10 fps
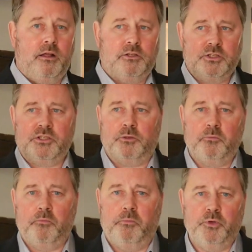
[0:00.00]
just to
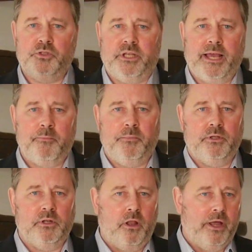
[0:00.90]
boost the
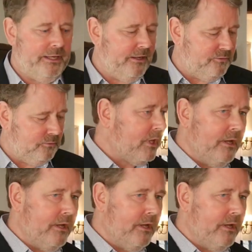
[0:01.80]
ambient light level.